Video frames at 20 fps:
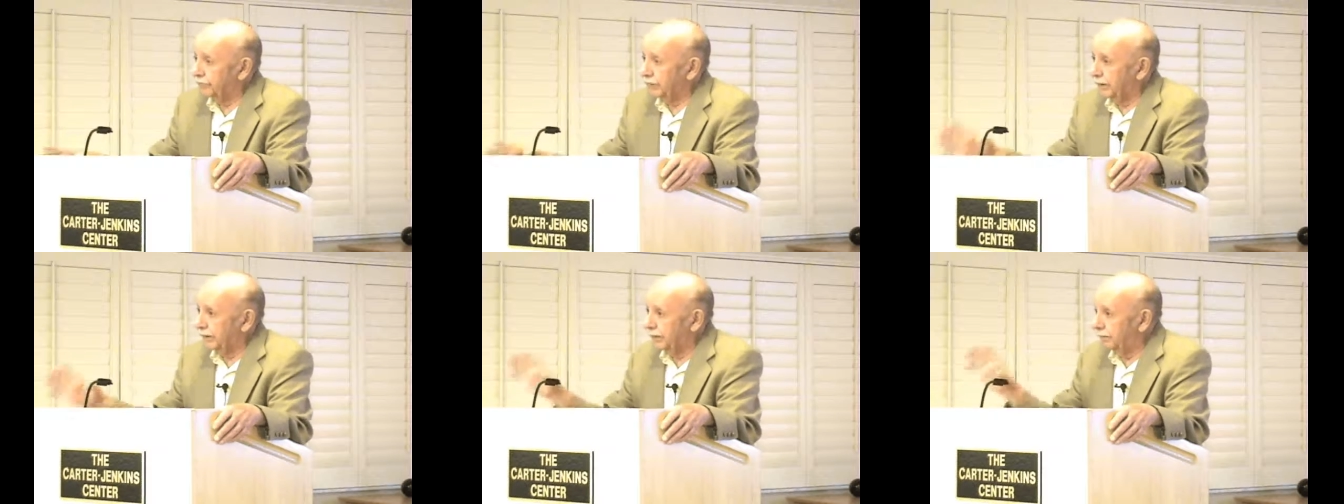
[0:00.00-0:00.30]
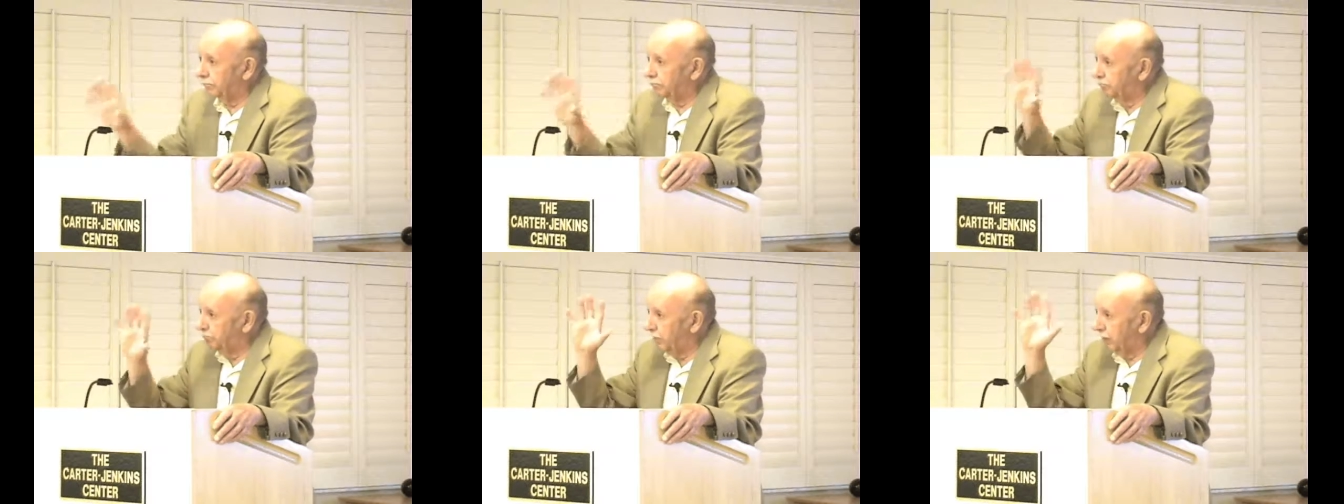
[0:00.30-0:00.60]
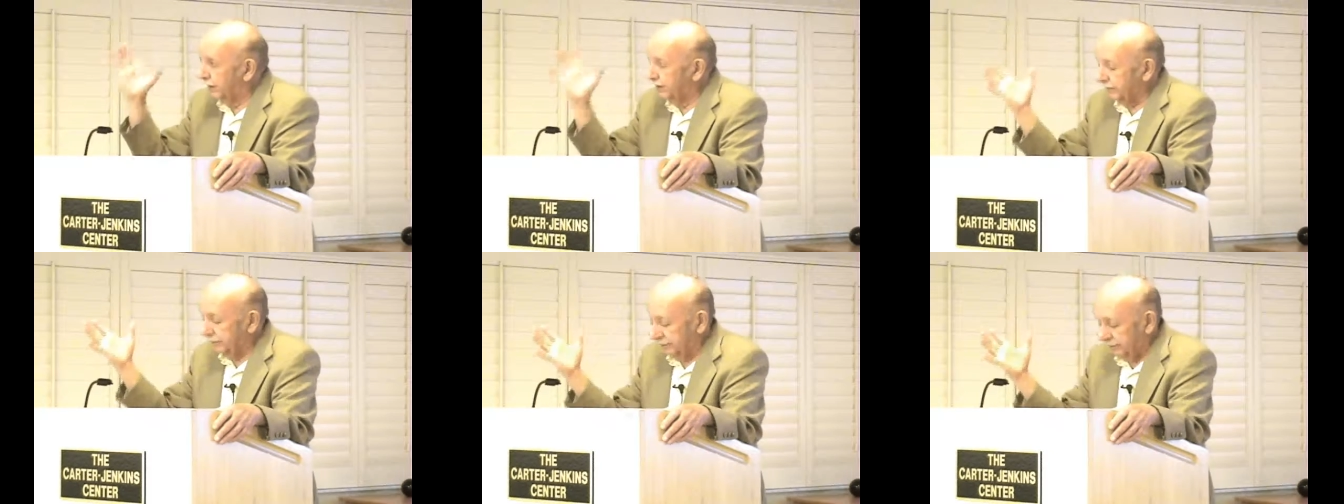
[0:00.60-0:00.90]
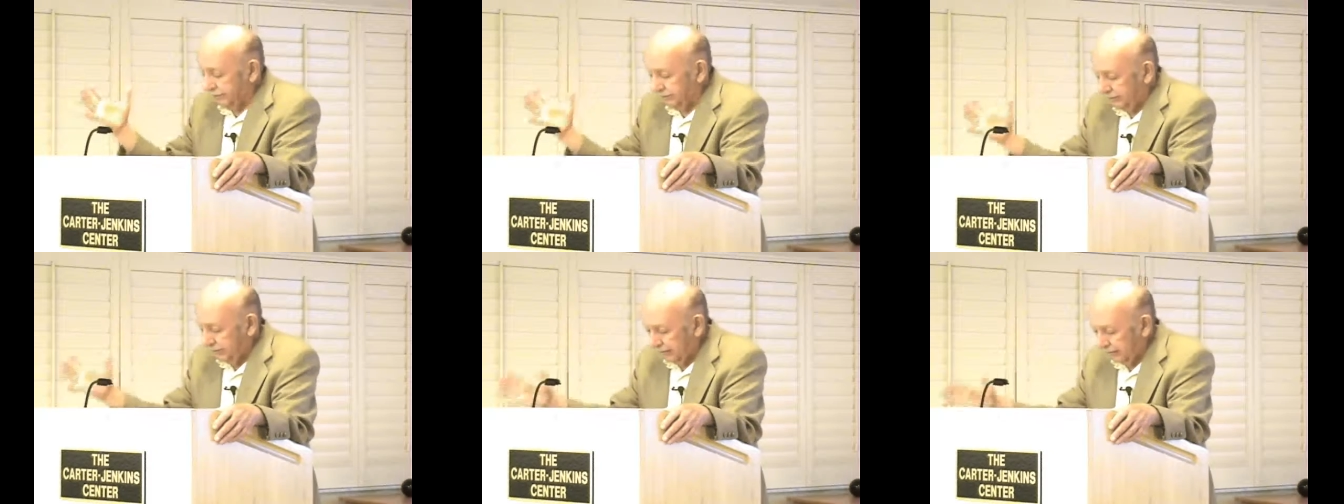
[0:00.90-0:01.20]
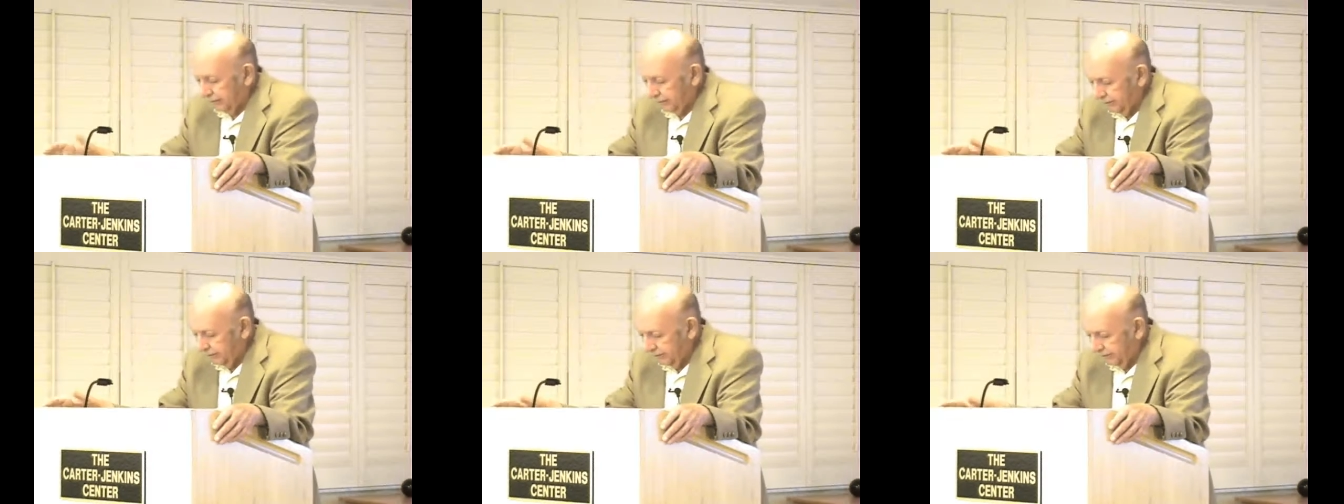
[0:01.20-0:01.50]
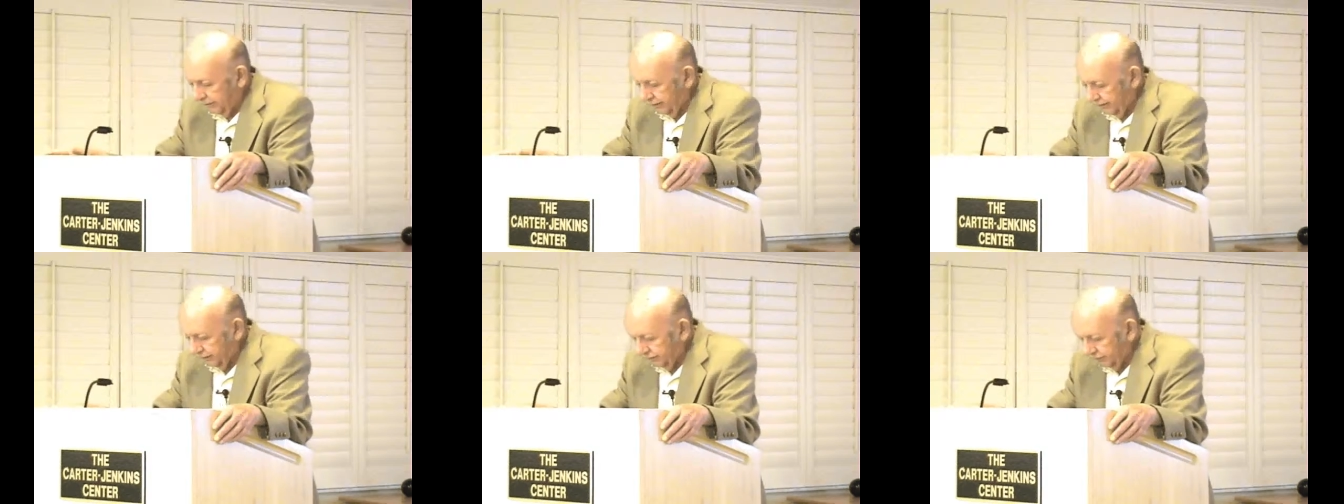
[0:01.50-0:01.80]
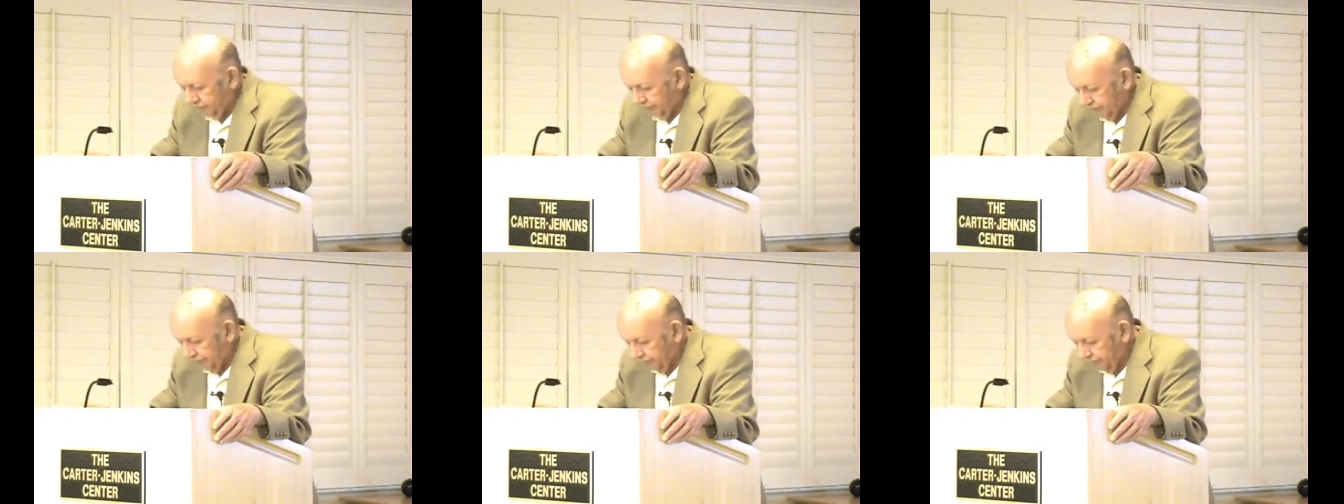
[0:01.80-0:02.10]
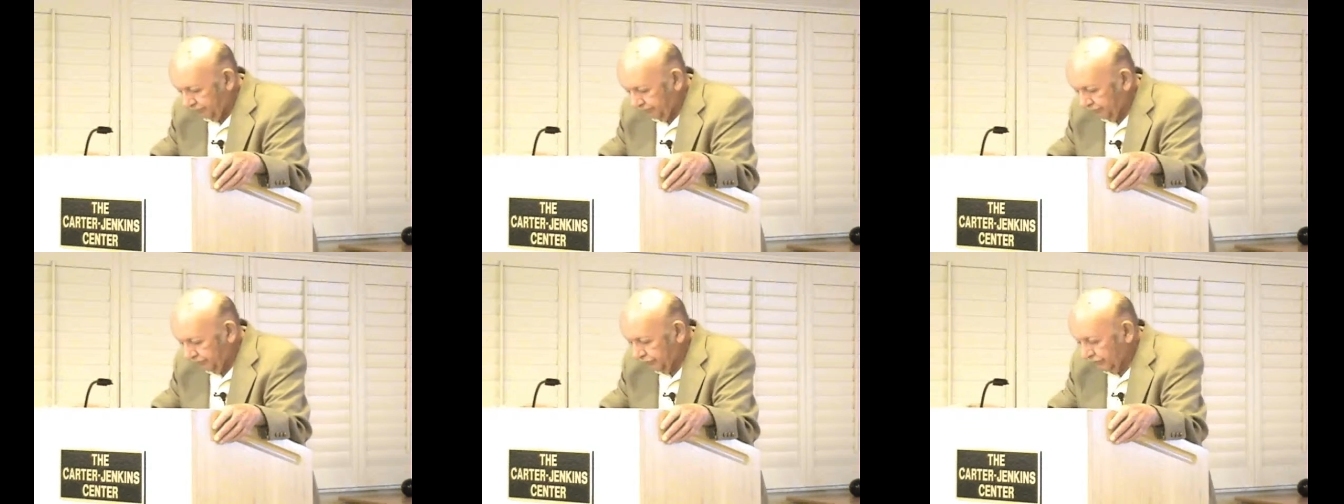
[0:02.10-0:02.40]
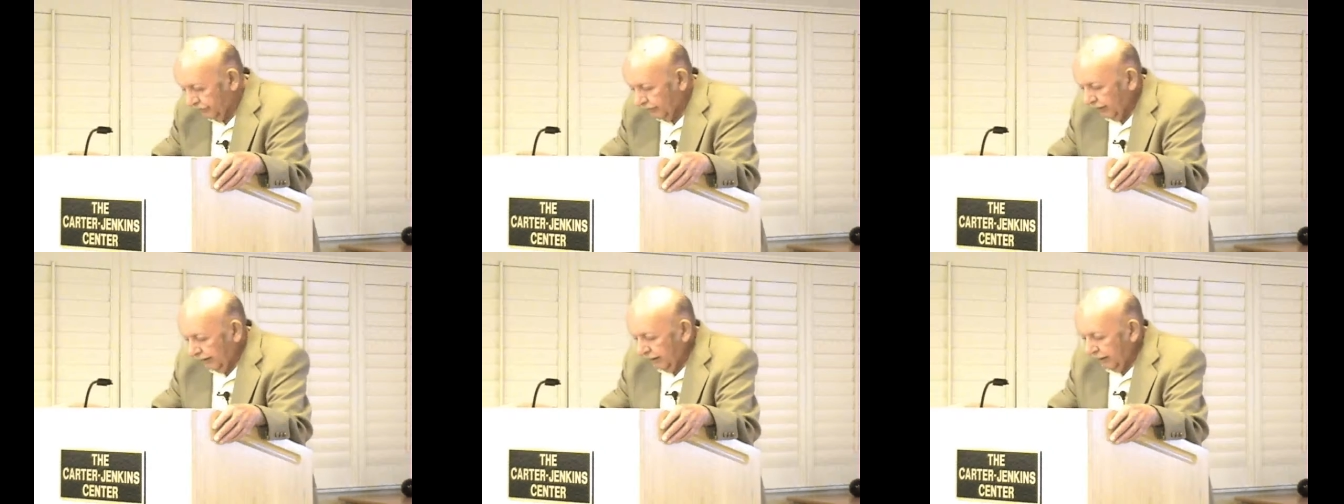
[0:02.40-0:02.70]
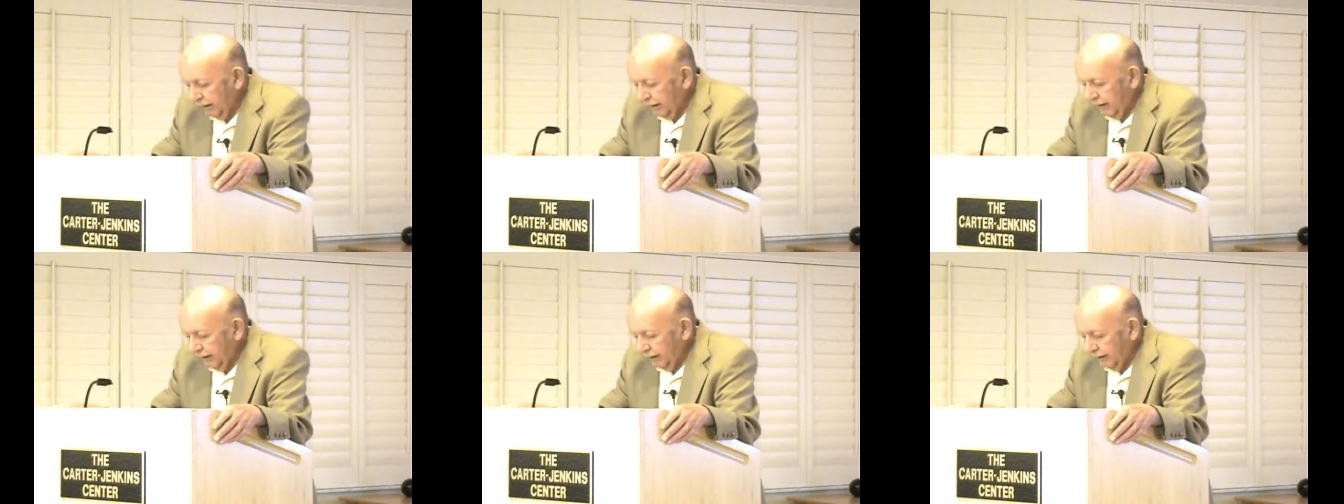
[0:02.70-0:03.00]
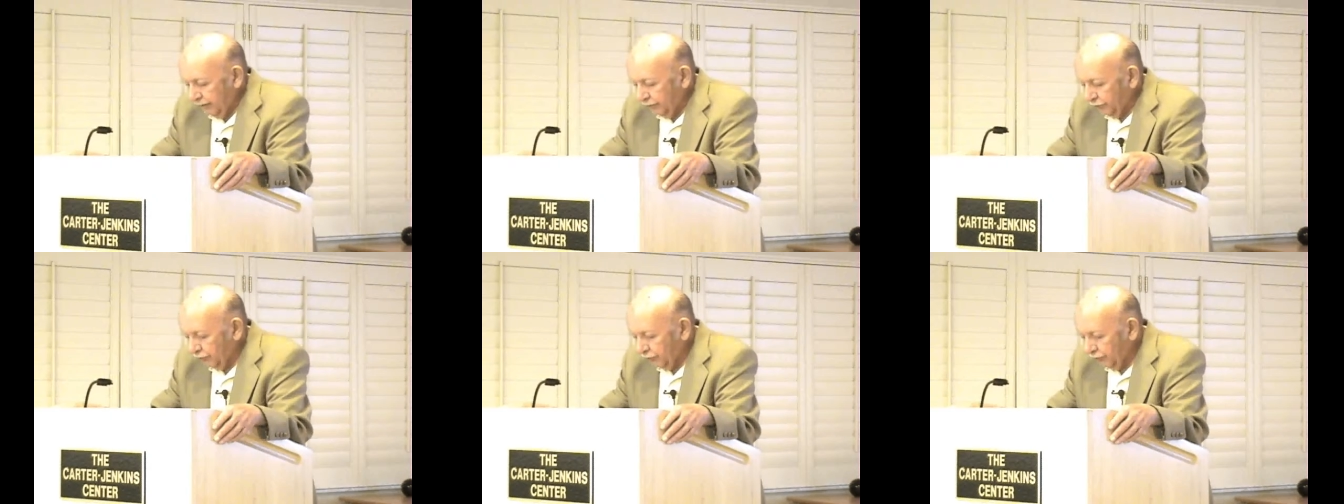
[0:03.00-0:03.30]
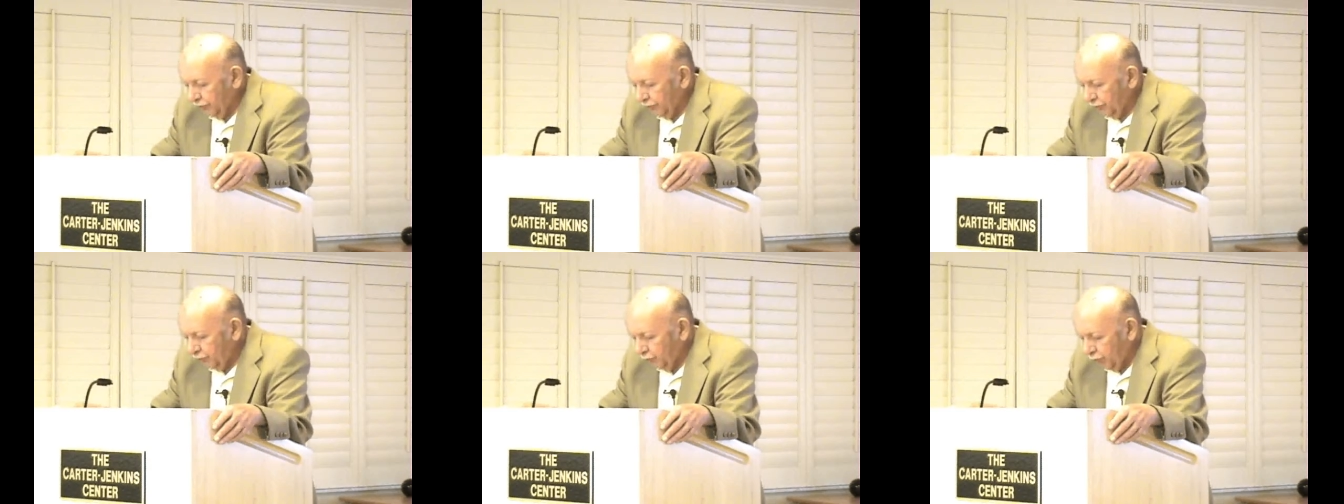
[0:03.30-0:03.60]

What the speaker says: and better delineated. In other